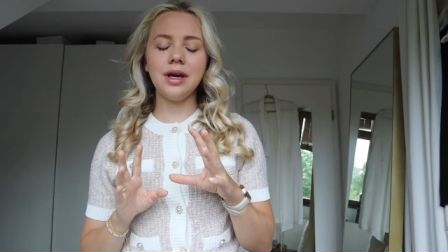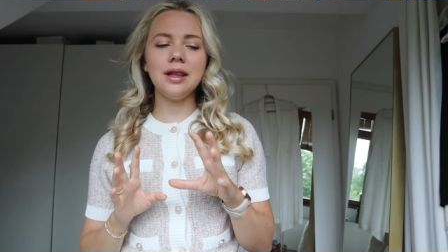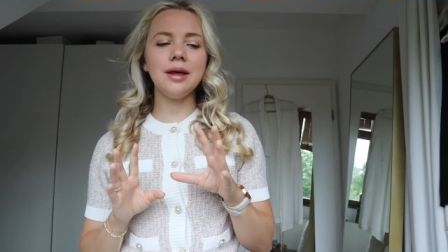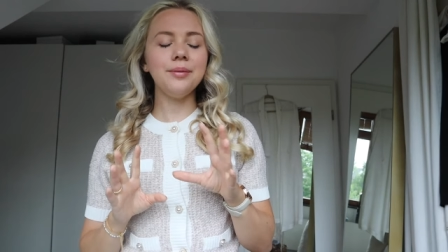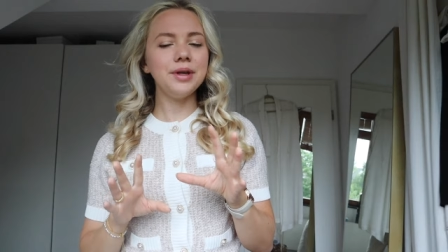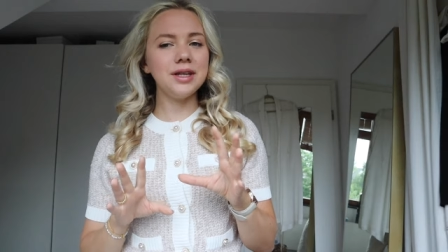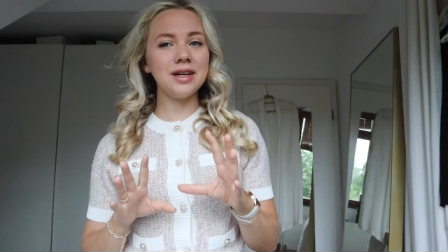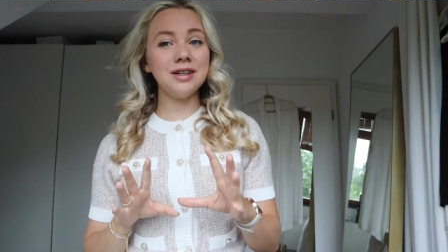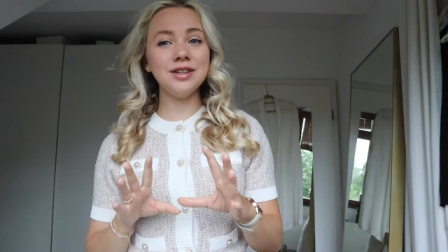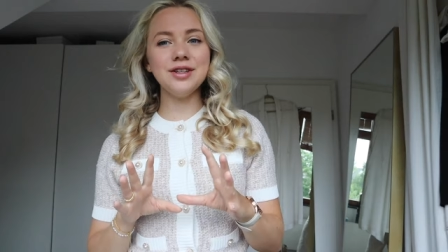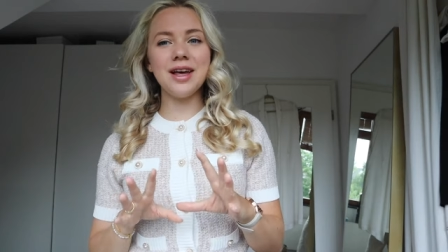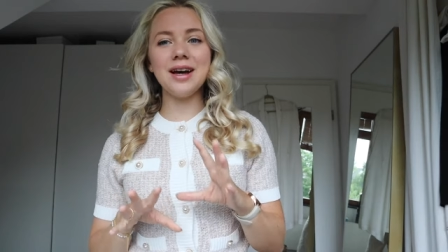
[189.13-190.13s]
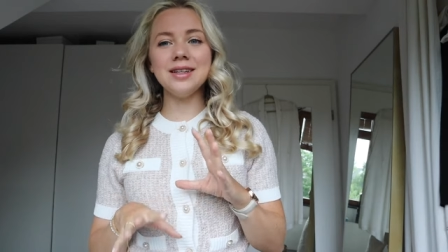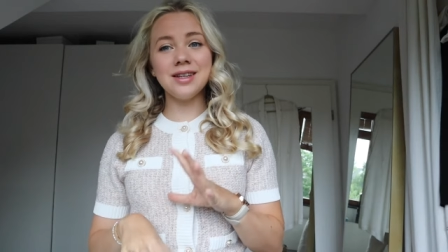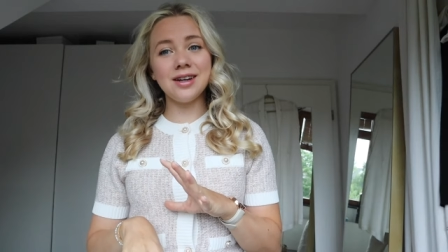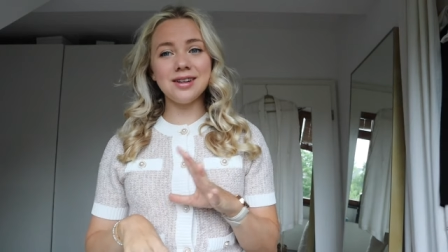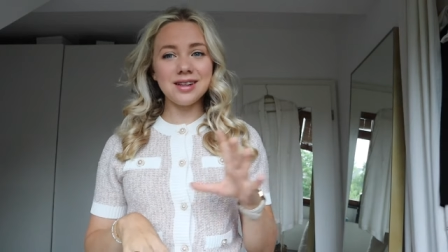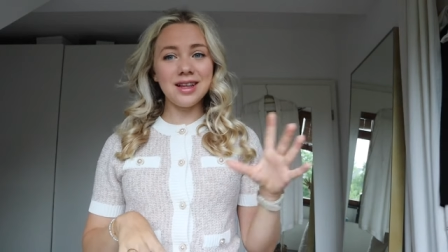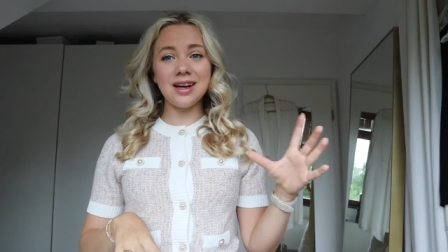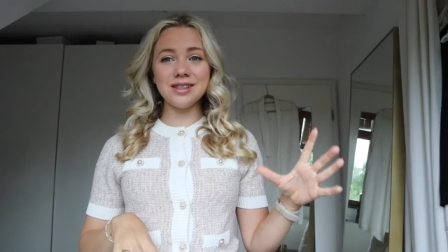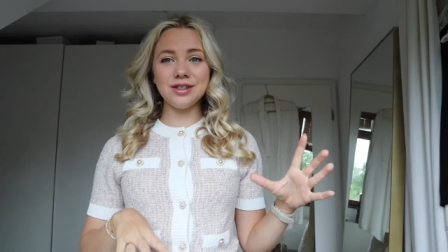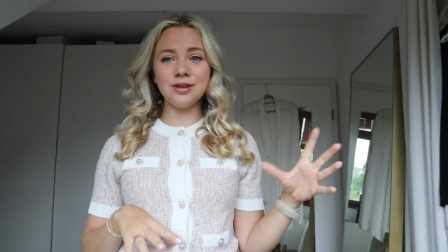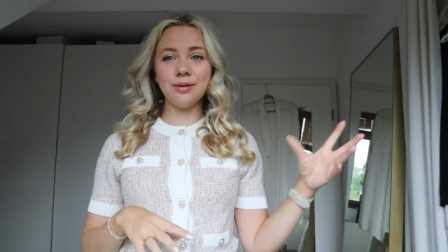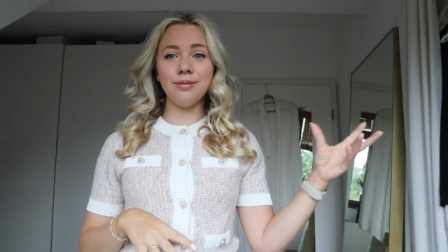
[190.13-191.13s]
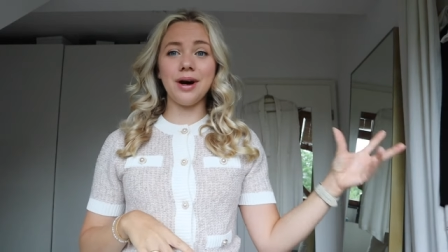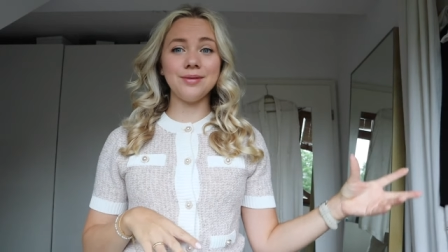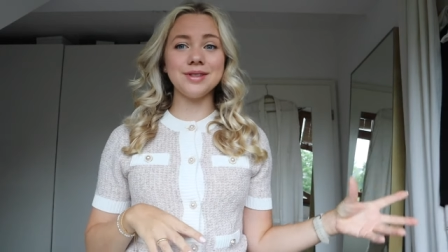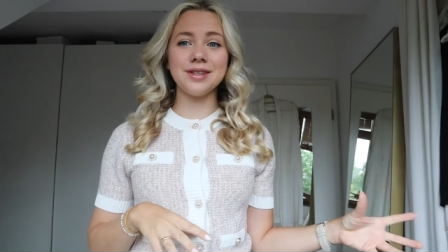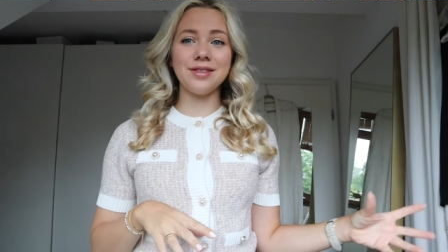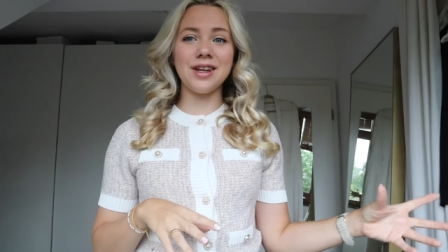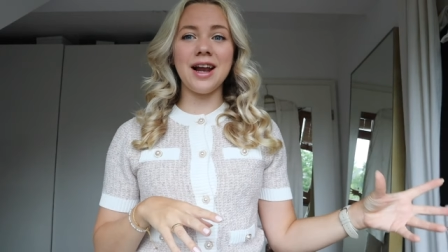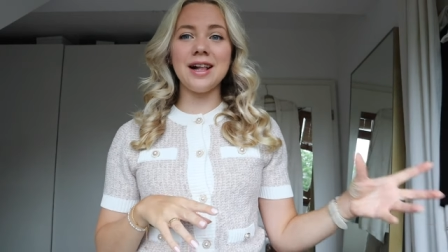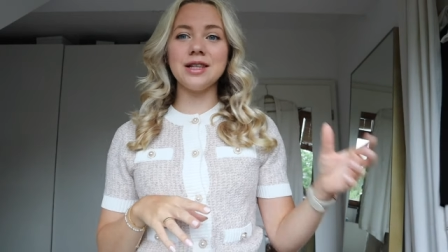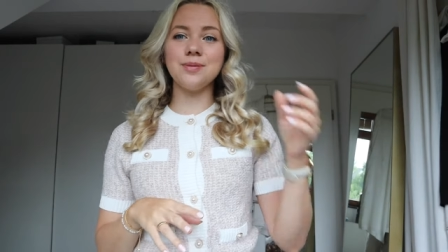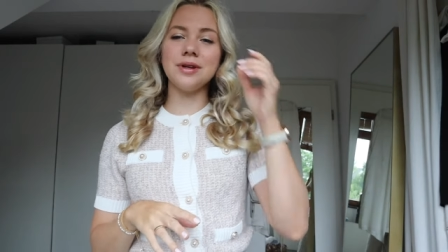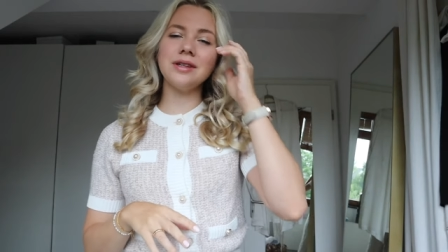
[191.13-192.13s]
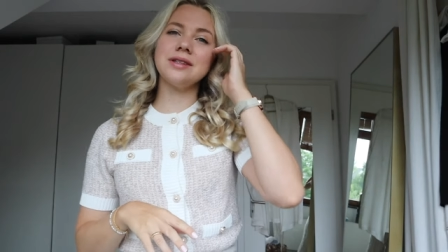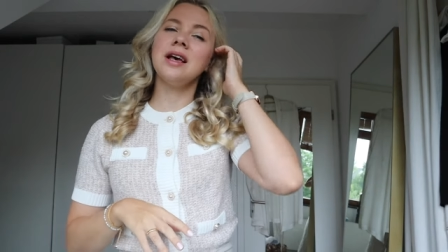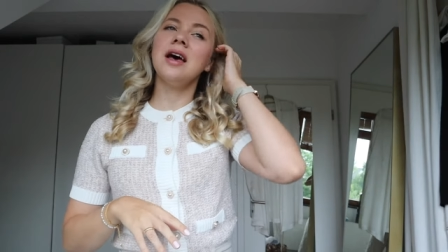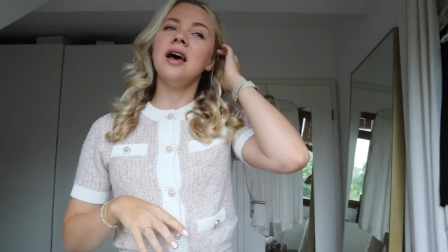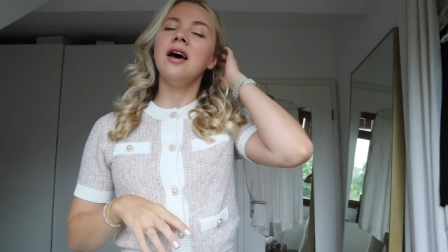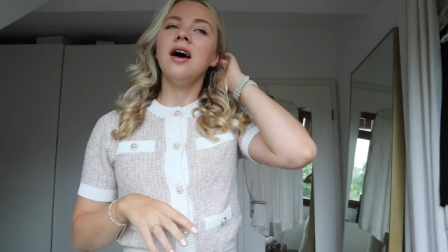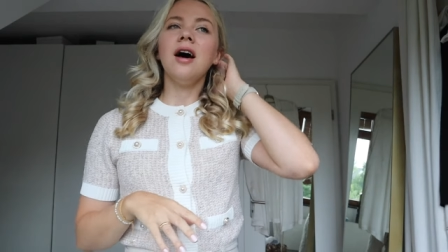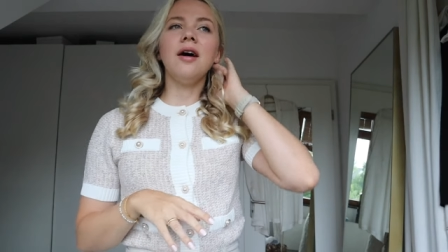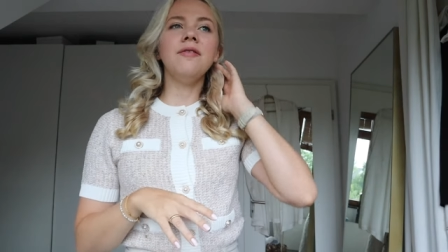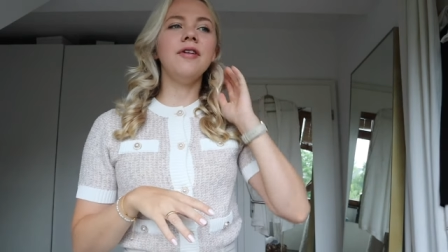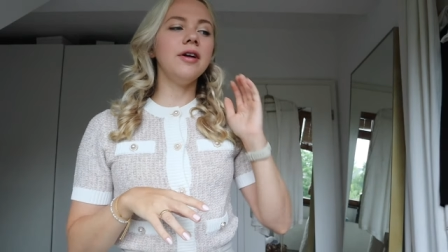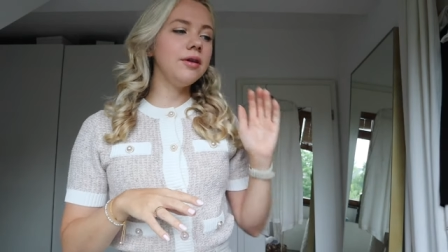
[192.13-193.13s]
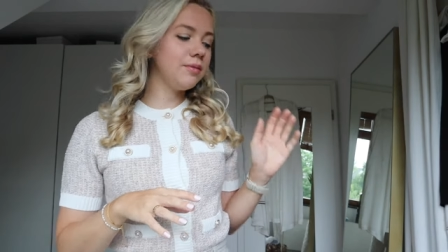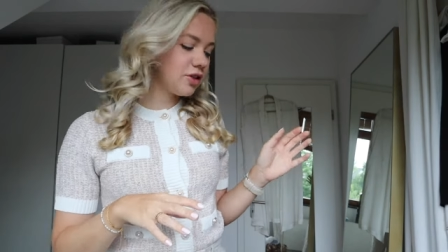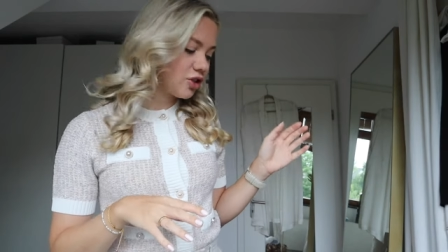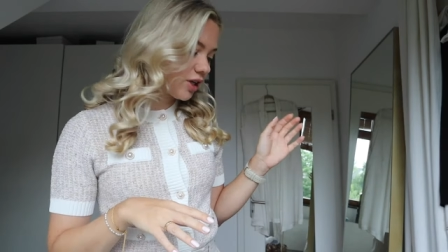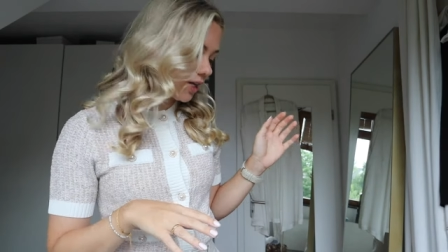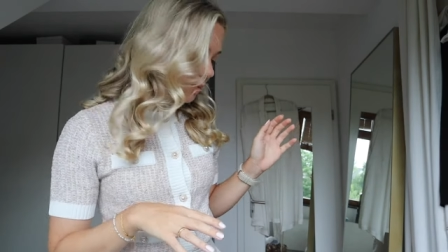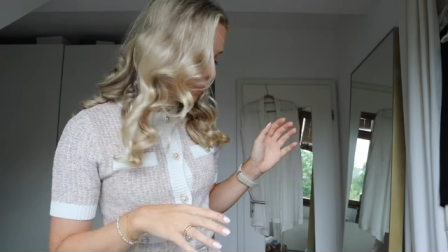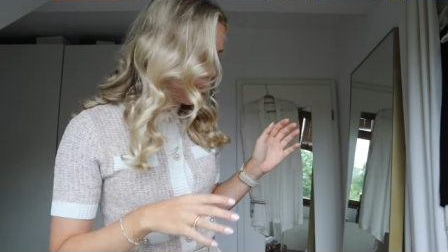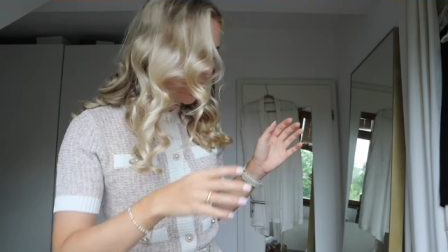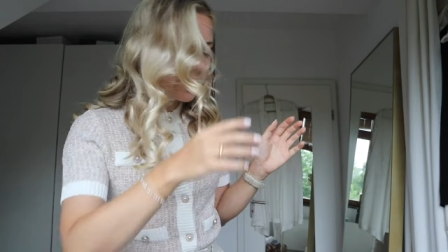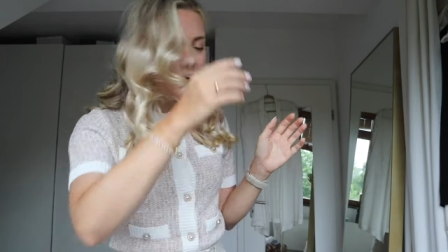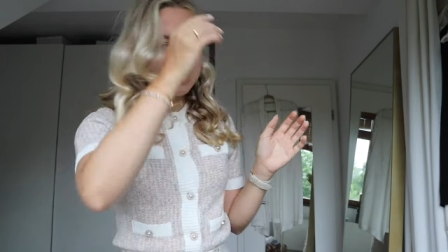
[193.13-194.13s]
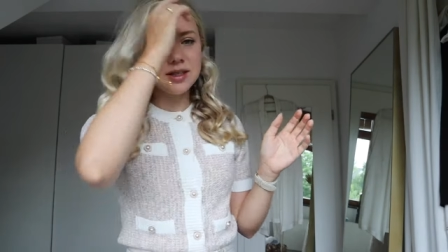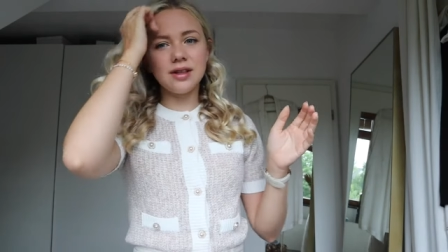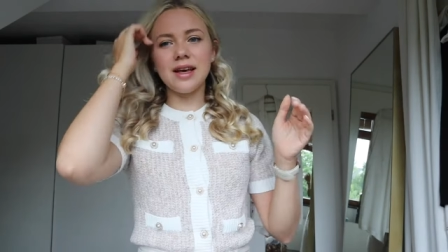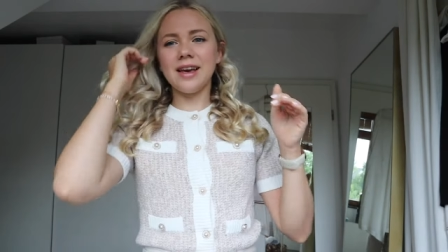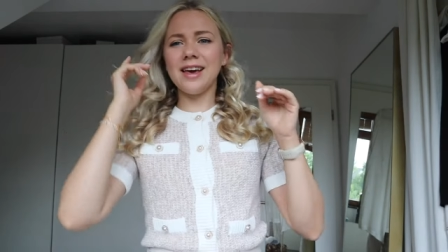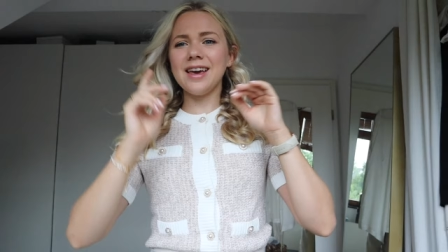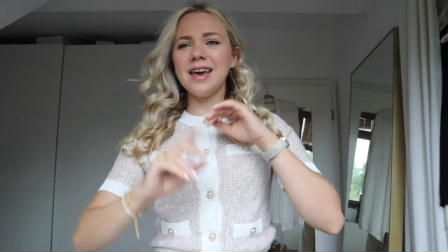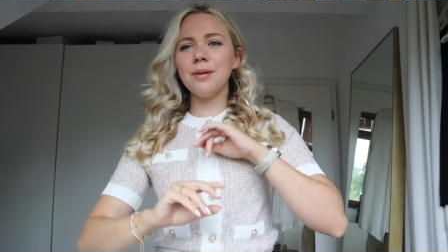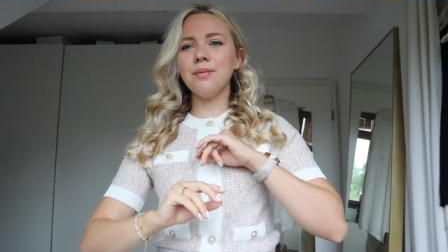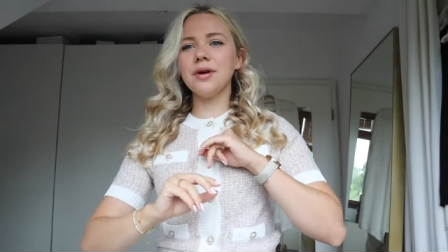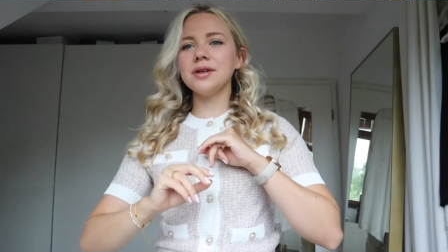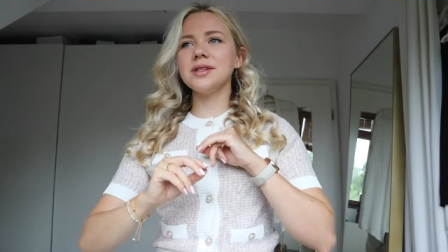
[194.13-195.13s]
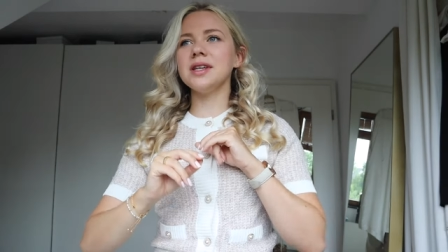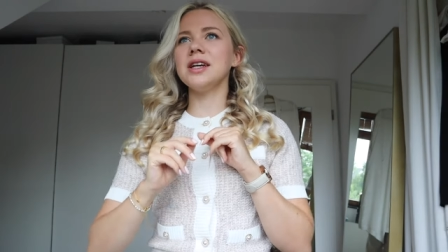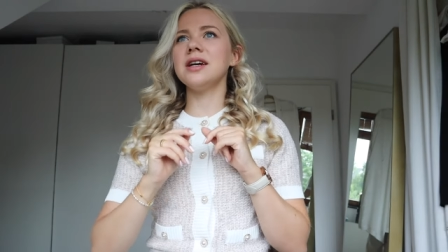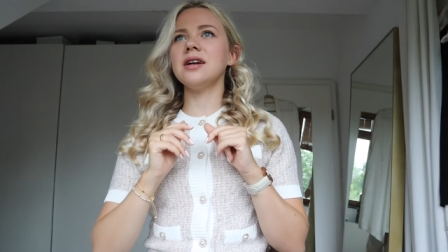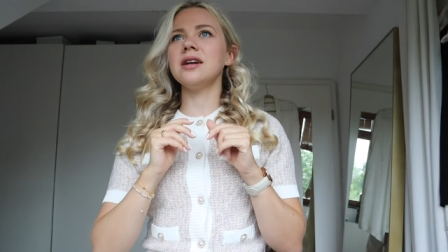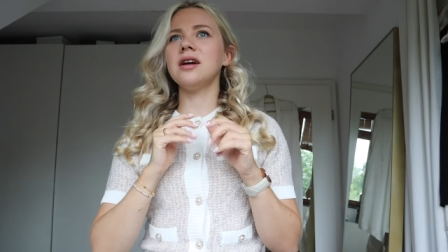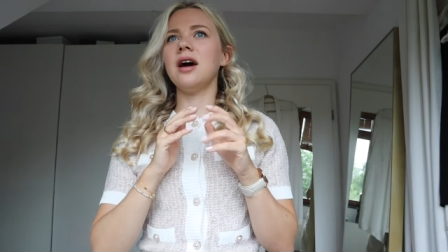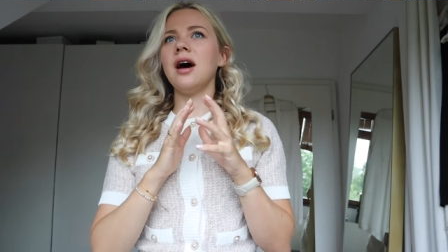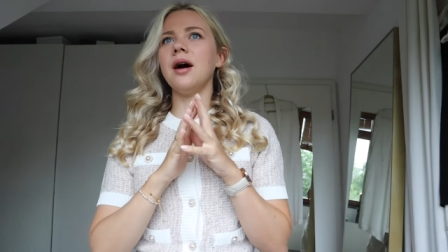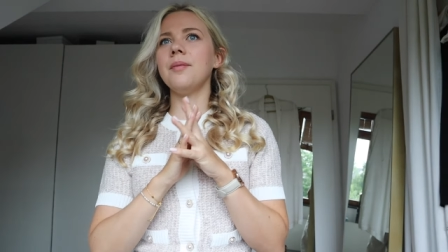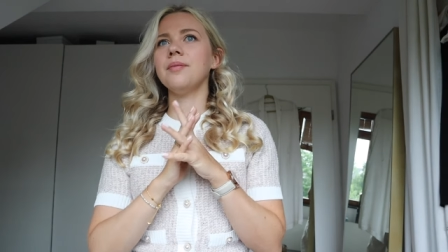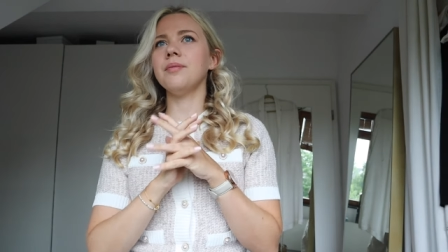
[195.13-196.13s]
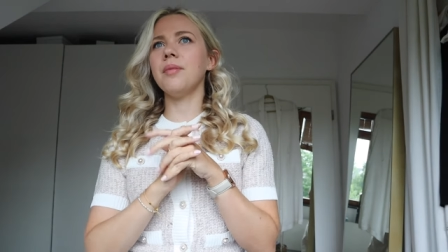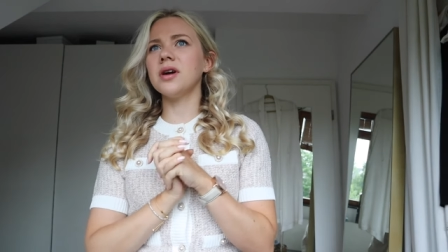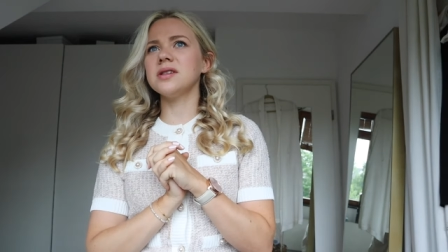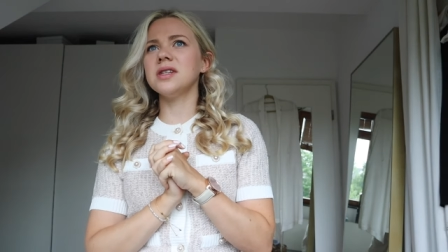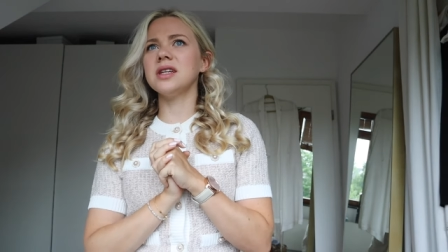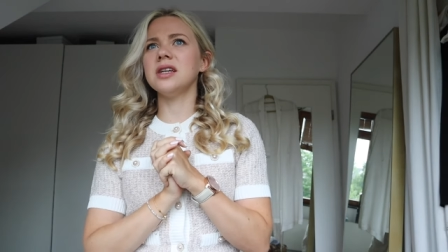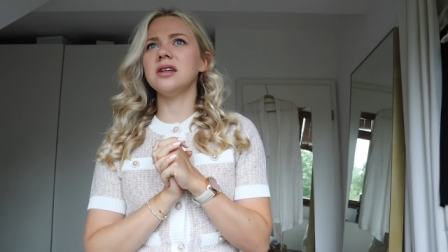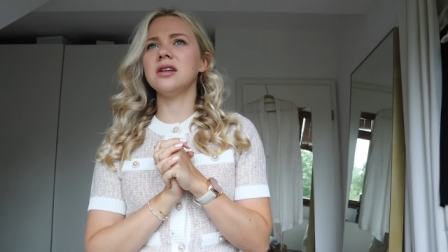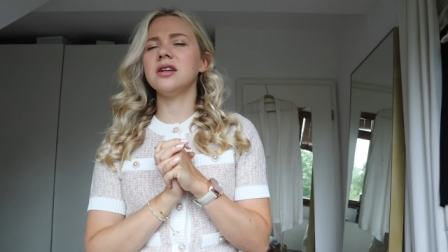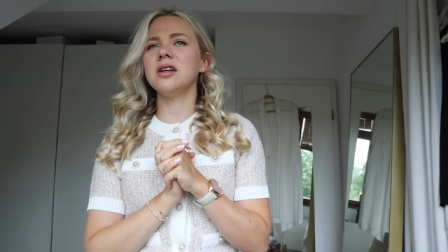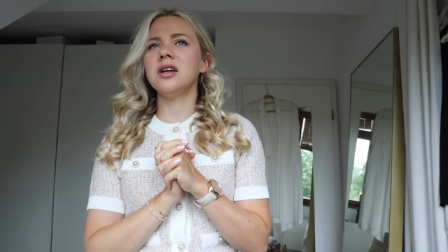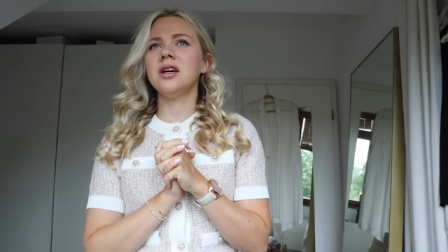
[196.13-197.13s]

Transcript: Let me tell you, that it's not a class you combine with something else, but it's very much like based on like kickboxing, boxing,